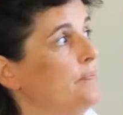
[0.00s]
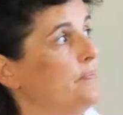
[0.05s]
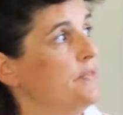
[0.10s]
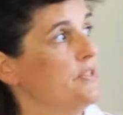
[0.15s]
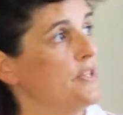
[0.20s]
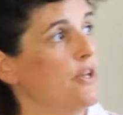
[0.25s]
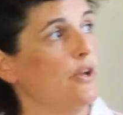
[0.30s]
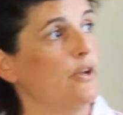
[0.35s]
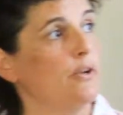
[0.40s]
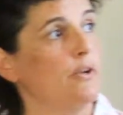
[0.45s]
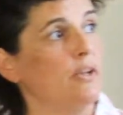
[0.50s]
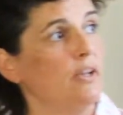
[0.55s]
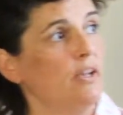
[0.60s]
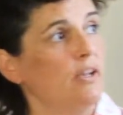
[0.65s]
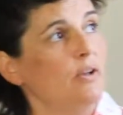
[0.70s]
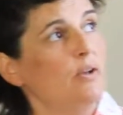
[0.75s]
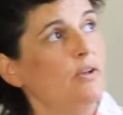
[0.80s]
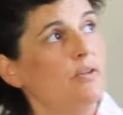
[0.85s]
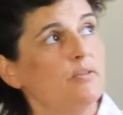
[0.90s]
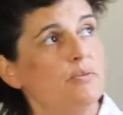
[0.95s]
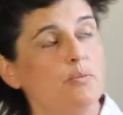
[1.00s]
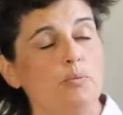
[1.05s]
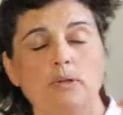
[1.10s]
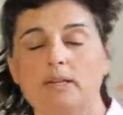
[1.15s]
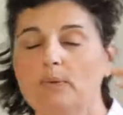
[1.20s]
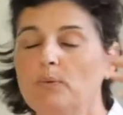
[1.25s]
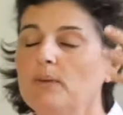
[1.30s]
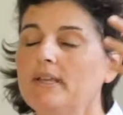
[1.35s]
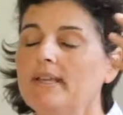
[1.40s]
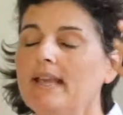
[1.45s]
So
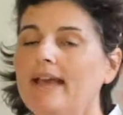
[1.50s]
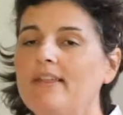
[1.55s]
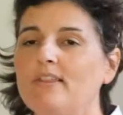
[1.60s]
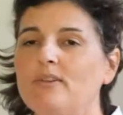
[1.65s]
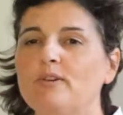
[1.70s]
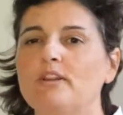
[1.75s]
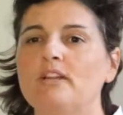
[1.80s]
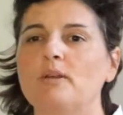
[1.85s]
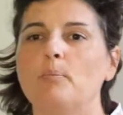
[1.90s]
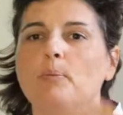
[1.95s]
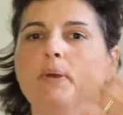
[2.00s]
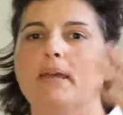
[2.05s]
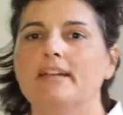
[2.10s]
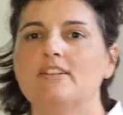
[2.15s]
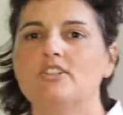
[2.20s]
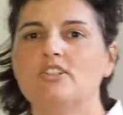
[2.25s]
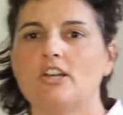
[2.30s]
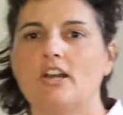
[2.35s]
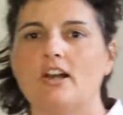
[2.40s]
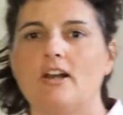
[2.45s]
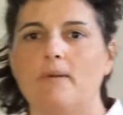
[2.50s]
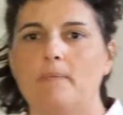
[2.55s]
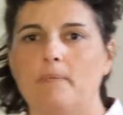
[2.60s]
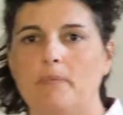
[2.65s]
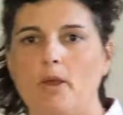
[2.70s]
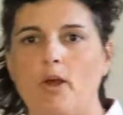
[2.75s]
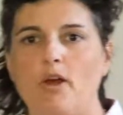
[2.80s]
we're gathering a picture